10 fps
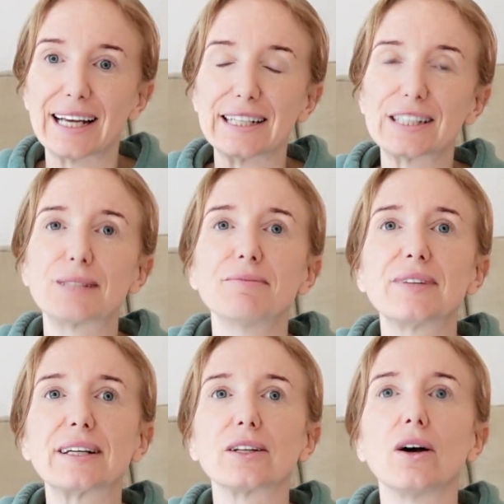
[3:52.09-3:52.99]
and it's
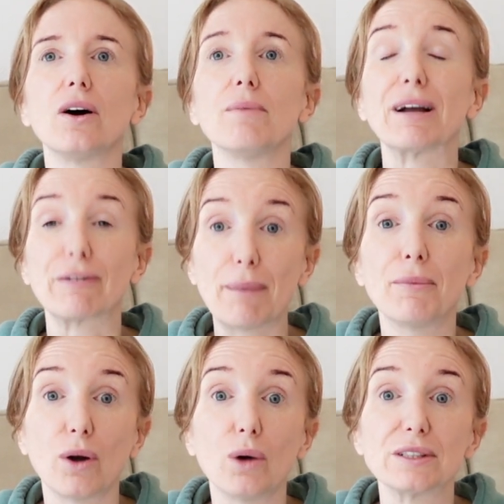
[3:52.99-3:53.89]
something that my grandma
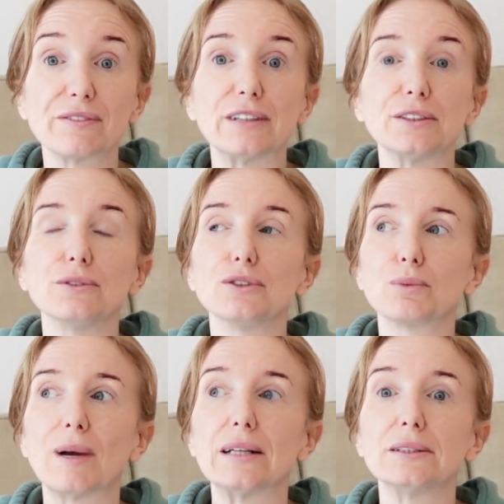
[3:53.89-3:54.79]
always valued as
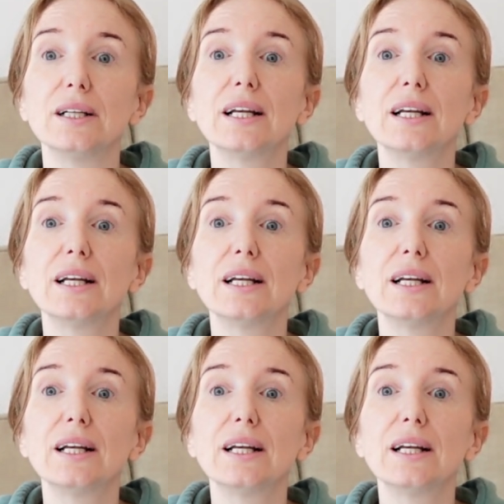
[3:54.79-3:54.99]
well.